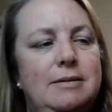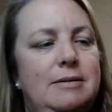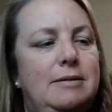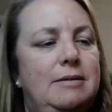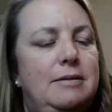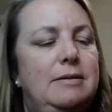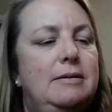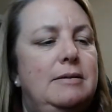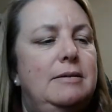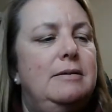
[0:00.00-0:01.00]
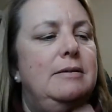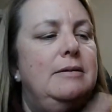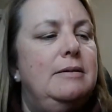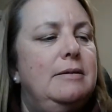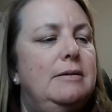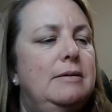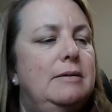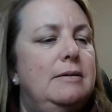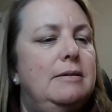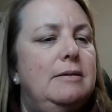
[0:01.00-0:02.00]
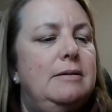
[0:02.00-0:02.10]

Nobody speaks.